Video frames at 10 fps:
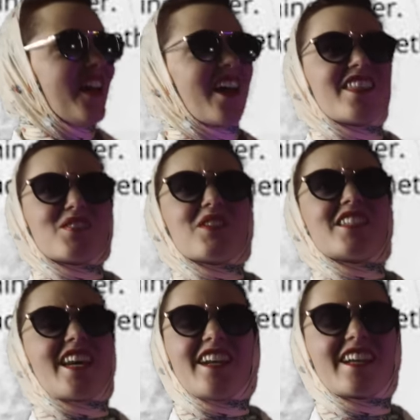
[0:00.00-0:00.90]
Uh, this one's
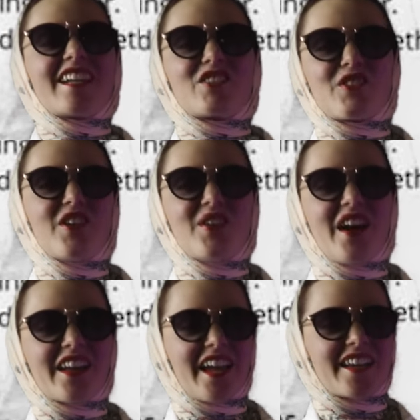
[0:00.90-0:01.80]
technically true,
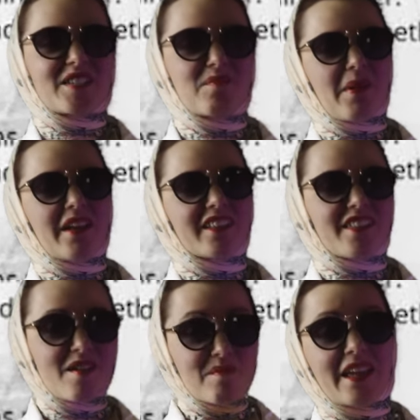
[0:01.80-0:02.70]
I guess, but
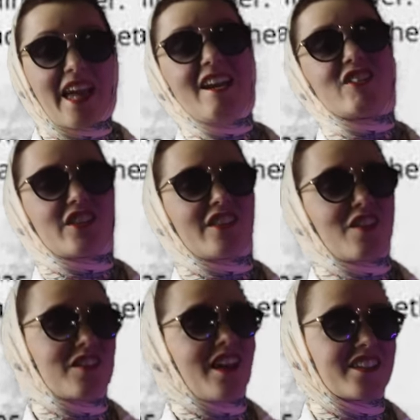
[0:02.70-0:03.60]
the implication
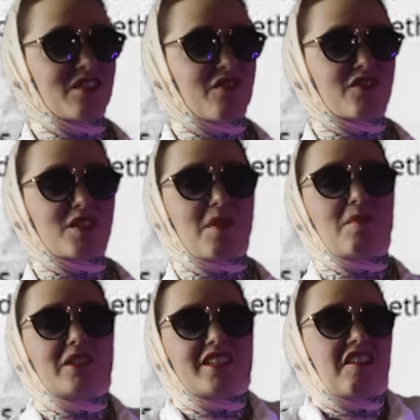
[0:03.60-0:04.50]
that 1950s
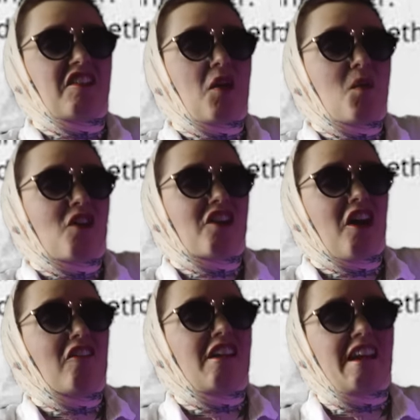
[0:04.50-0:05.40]
people didn't know what
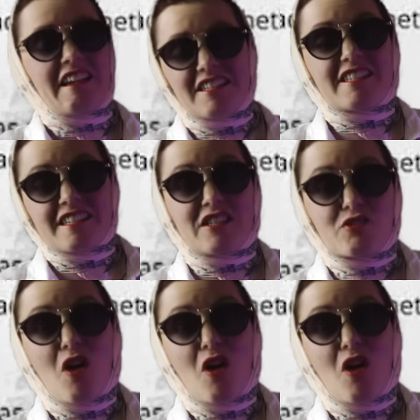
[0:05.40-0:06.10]
curry is is